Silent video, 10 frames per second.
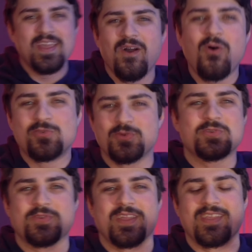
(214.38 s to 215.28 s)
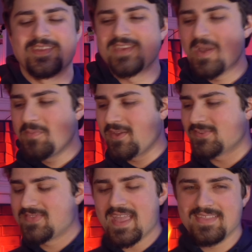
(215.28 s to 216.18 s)
also is ridiculous,
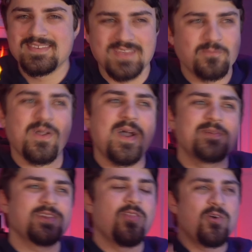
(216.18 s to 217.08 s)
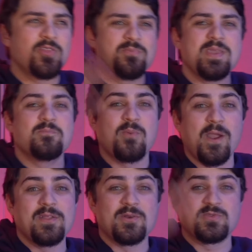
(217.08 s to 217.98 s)
because then sometimes, along with it being
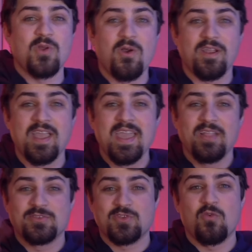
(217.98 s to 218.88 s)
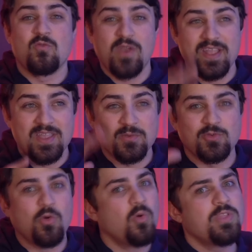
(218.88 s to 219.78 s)
bright or dark, it'll start raining, which
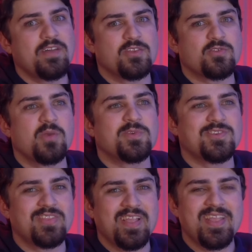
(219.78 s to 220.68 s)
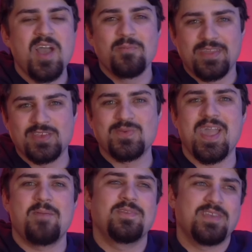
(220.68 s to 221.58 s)
will cool down the train, which is lit. But guess what
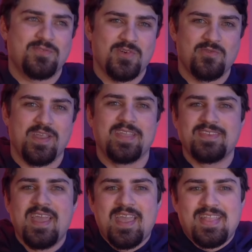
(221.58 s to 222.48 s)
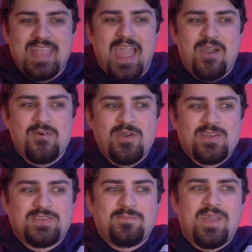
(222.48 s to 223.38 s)
happens after it rains? Now,
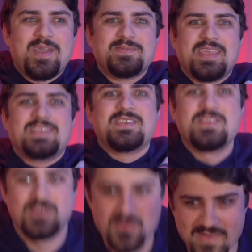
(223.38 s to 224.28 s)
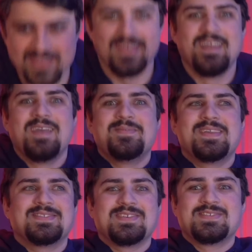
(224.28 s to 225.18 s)
sometimes it's humid,
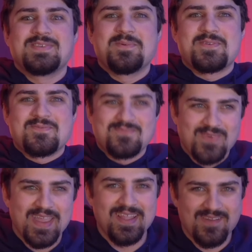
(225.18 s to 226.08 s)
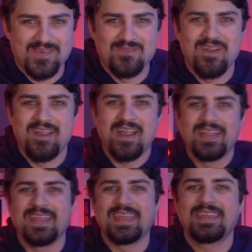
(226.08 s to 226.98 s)
because there's so much rain everywhere, and
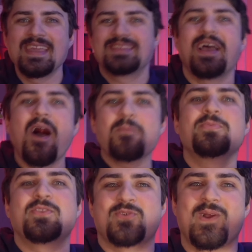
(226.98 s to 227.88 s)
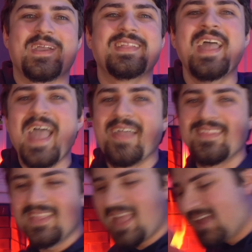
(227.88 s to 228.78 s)
it heats up the train, and
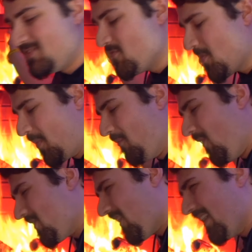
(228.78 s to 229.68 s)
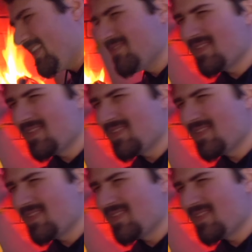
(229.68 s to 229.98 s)
then you have to put water on it even